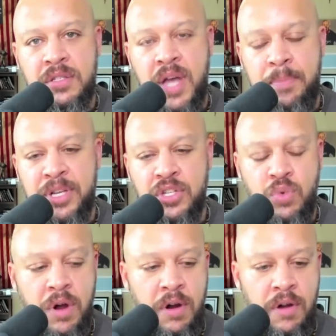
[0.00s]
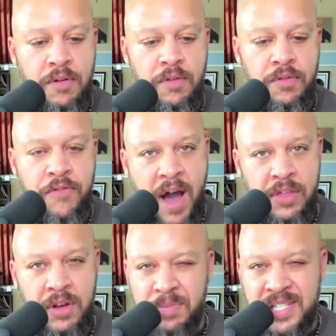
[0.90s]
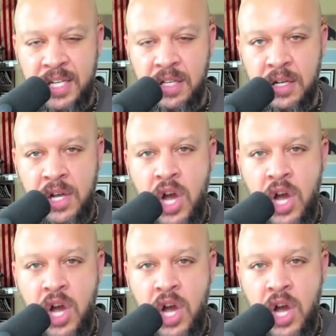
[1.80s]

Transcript: She got pictures with her father in particular.